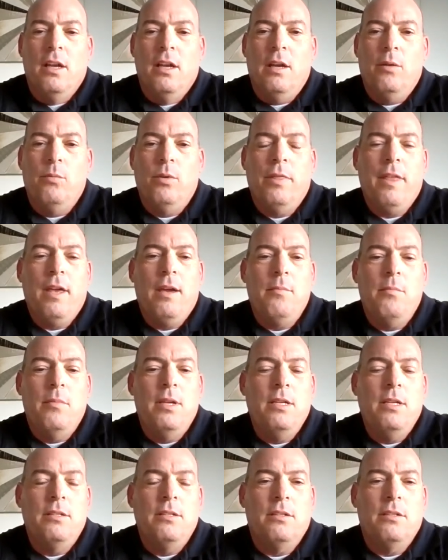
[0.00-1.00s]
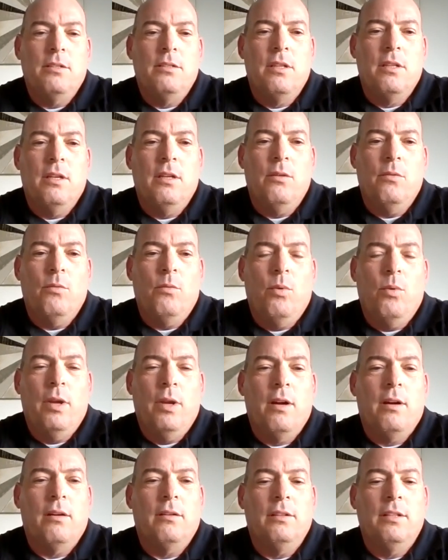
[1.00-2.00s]
And what that means is that
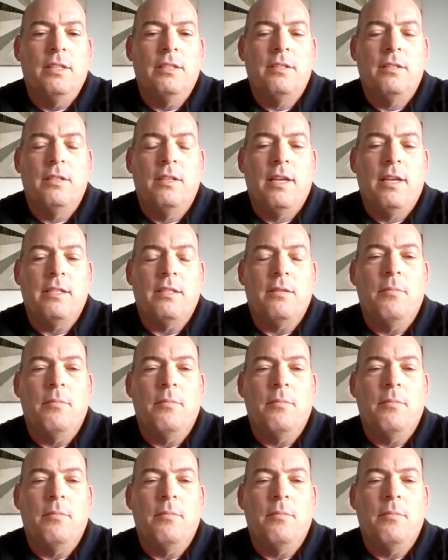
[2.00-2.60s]
we are listed as